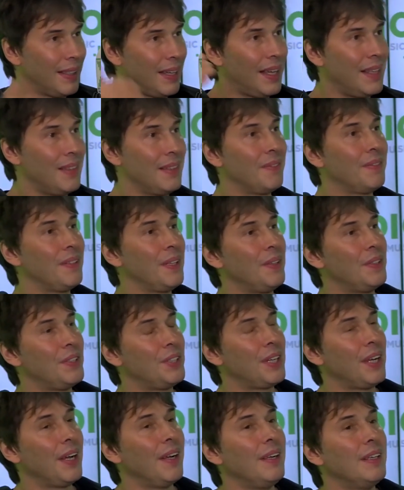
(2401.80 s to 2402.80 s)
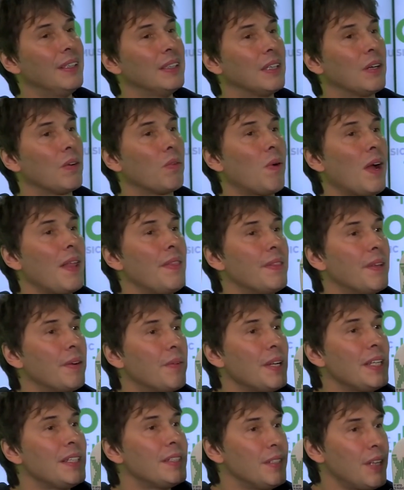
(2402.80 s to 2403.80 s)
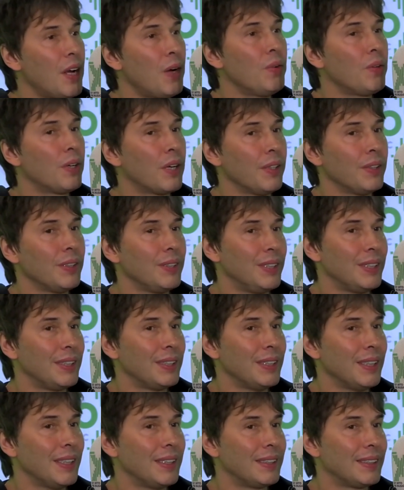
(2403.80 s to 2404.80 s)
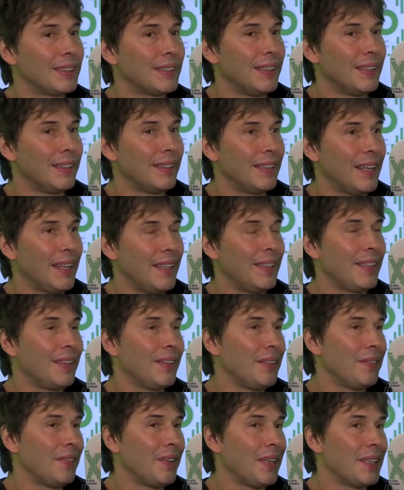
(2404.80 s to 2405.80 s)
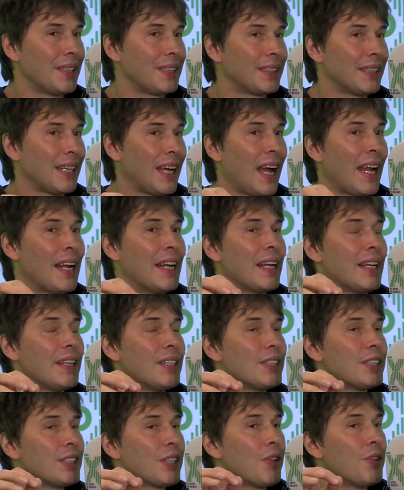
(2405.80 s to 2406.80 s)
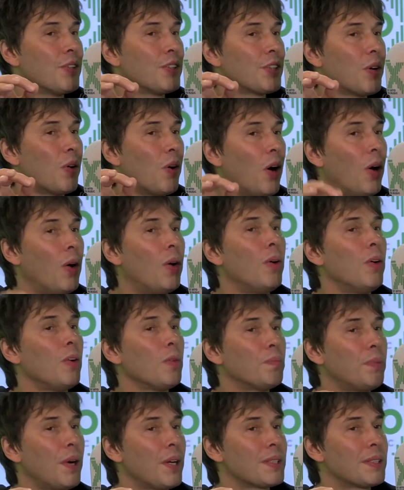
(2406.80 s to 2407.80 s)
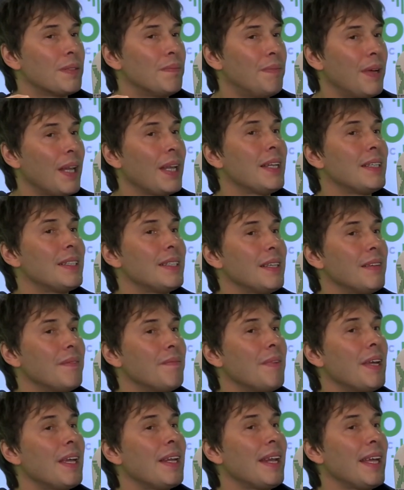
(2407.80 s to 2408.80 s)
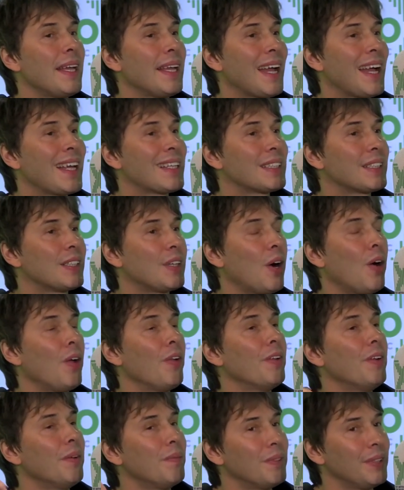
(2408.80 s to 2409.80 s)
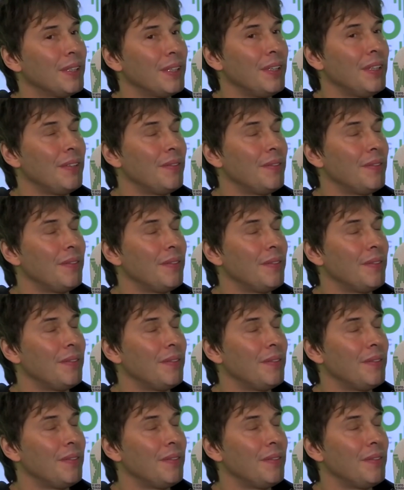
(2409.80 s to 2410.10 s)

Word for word: in the future when there is no consciousness in the universe, and so all possibility of meaning has gone, but the